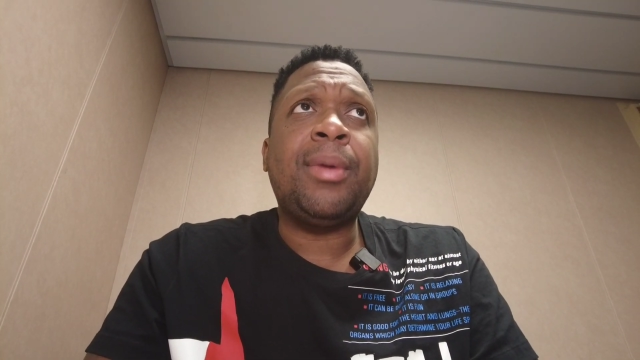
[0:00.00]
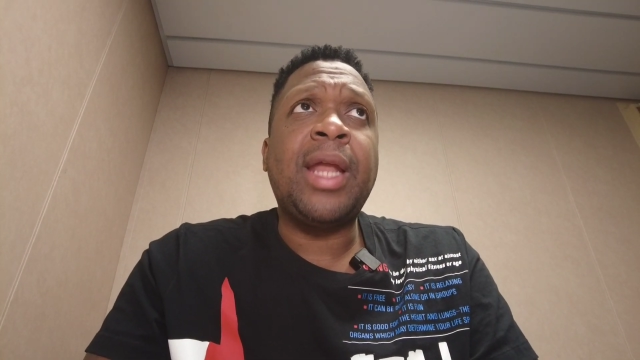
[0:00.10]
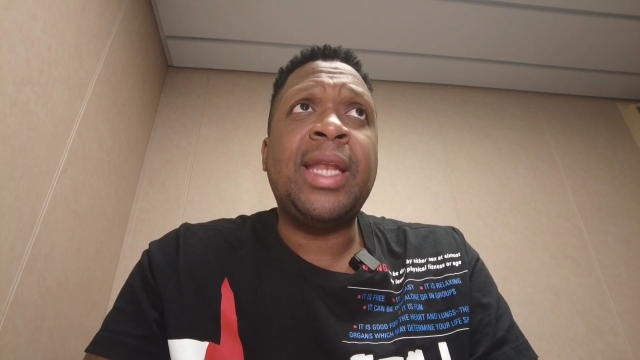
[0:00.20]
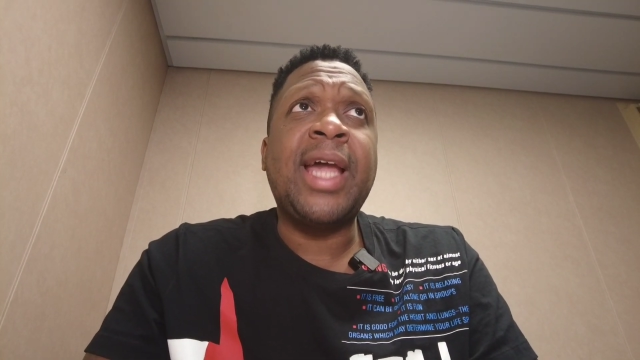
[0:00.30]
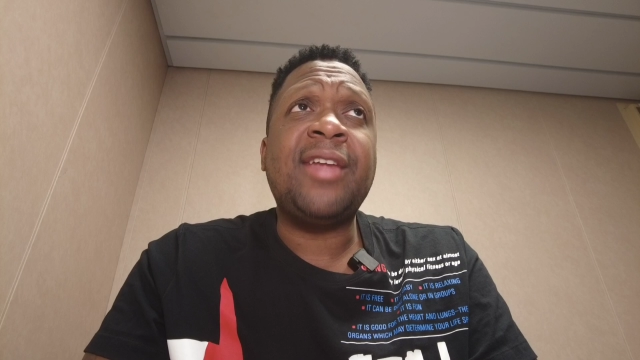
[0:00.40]

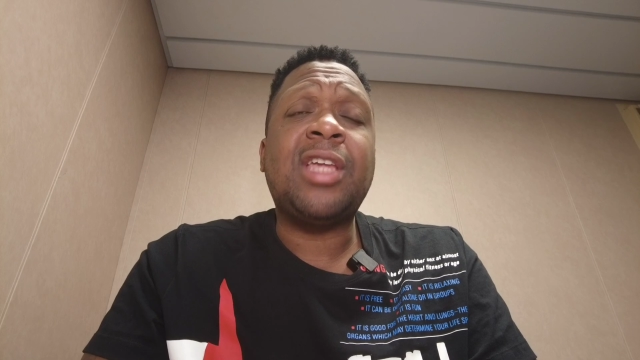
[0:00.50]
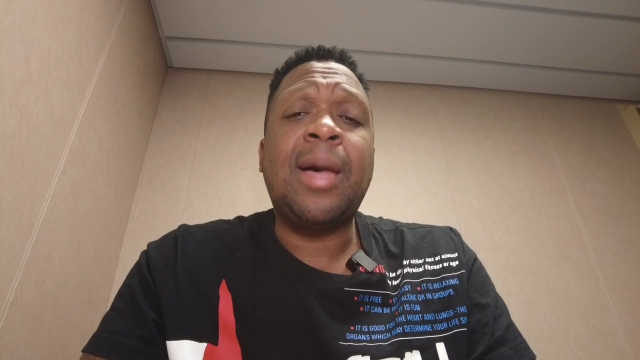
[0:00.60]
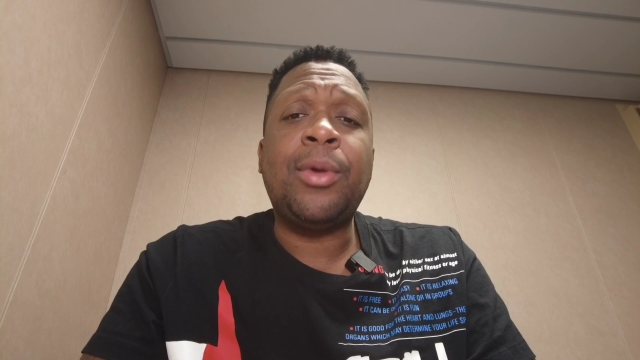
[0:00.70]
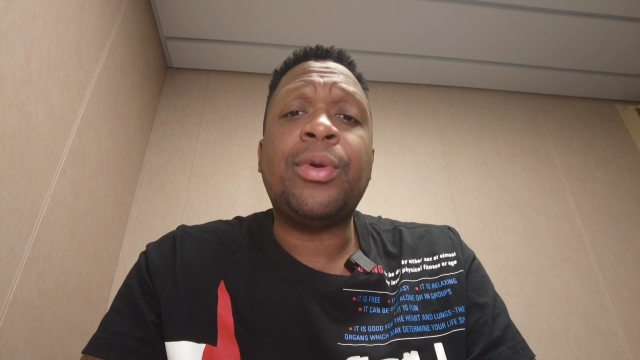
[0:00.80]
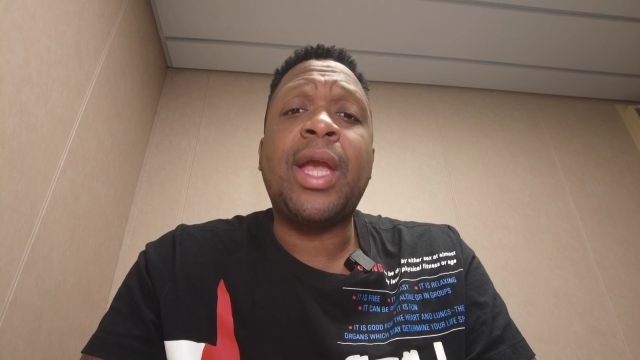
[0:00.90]
But at
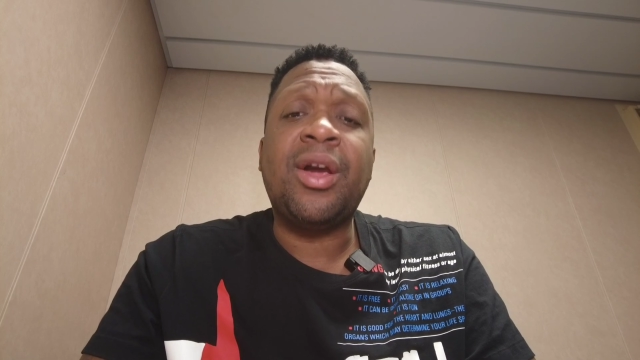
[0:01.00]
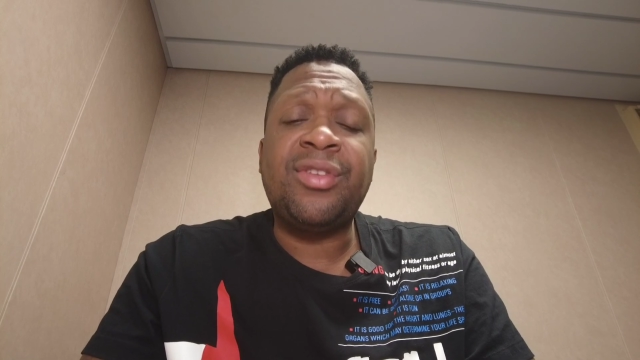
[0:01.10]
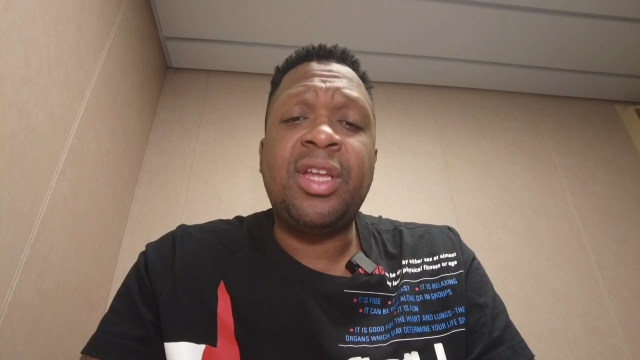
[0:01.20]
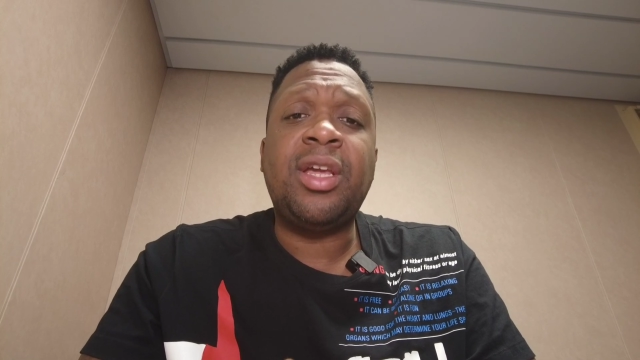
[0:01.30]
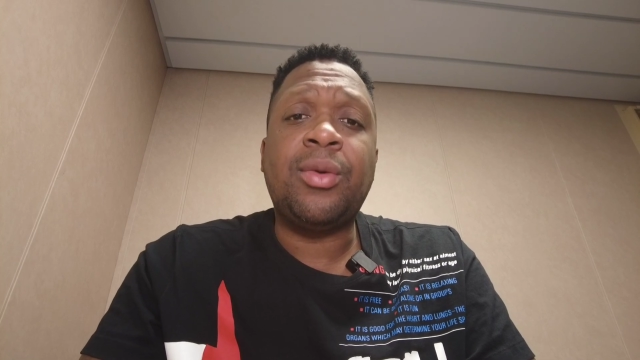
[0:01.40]
nighttime, you're
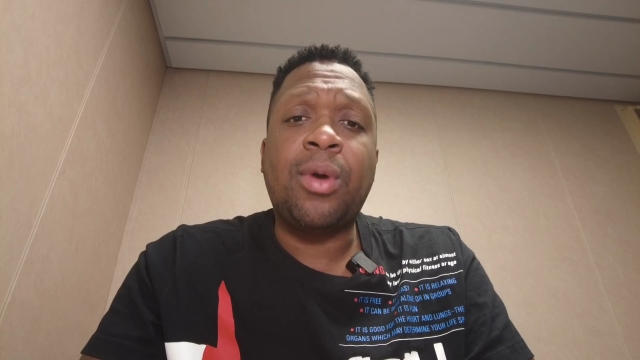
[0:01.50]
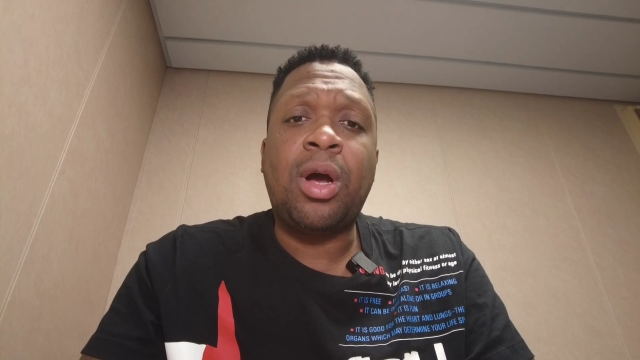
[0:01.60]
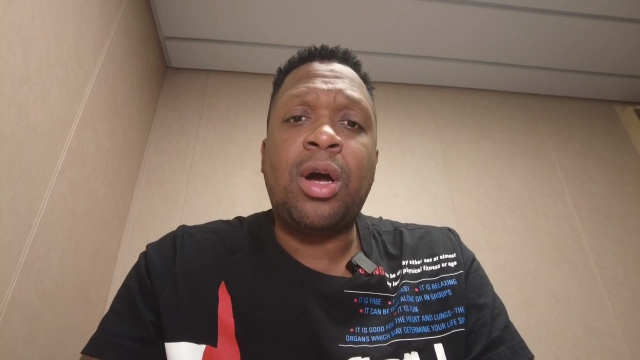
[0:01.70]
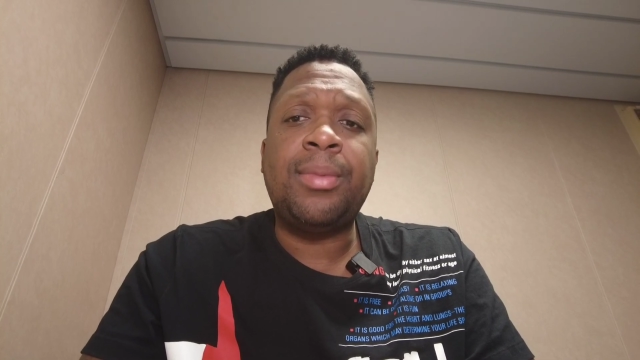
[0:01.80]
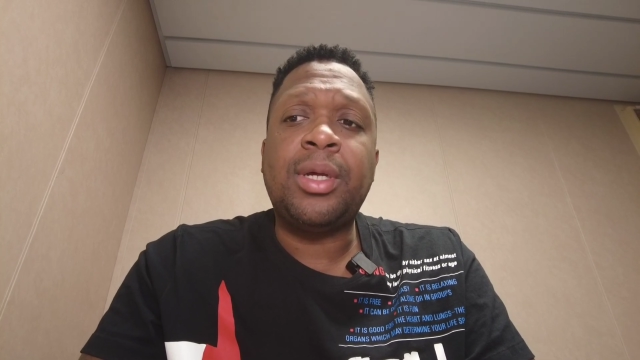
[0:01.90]
guaranteed to get
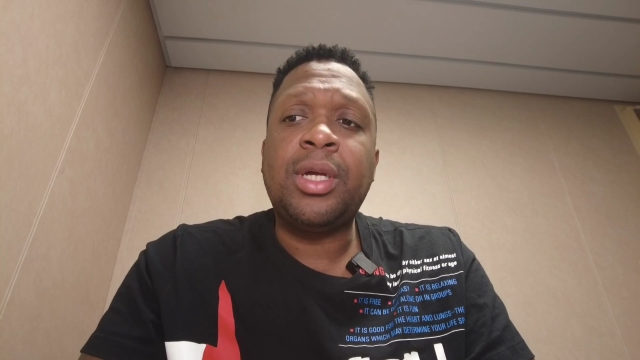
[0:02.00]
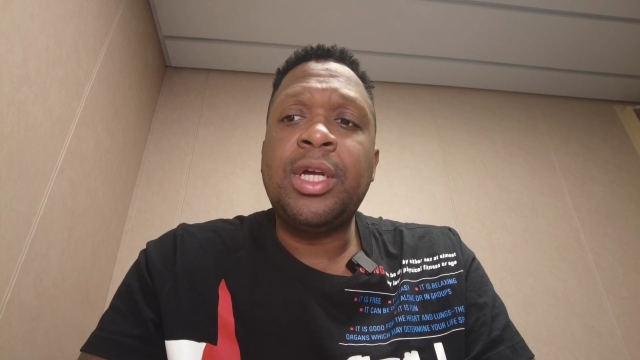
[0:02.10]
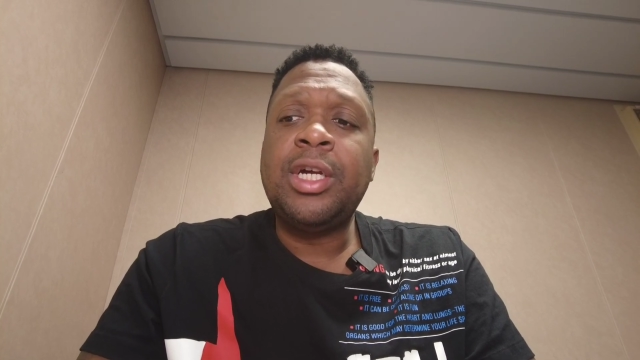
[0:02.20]
robbed.